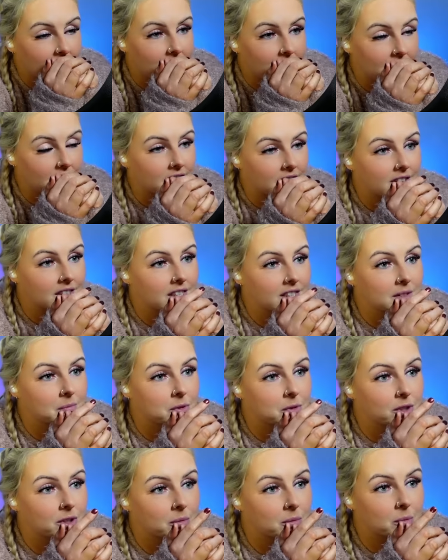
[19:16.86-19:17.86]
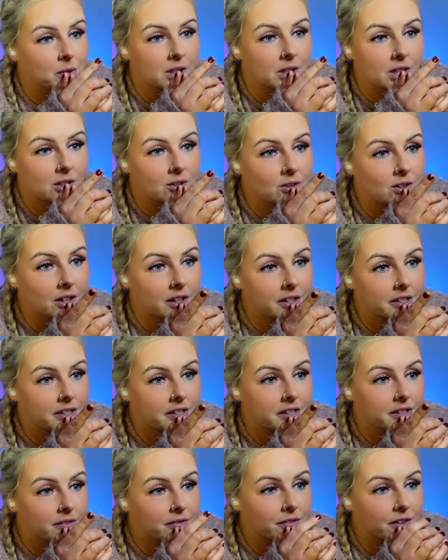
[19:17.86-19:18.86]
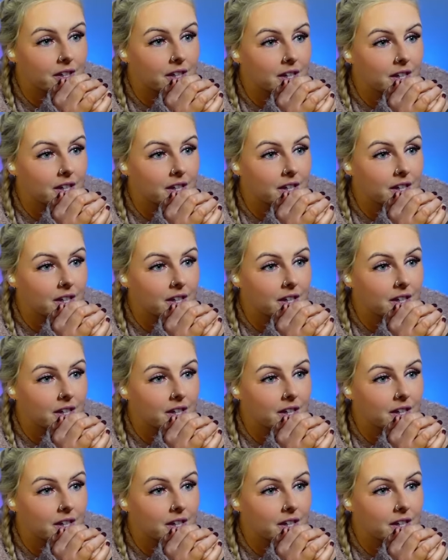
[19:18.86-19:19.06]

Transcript: You're gonna need more than one of you guys to fight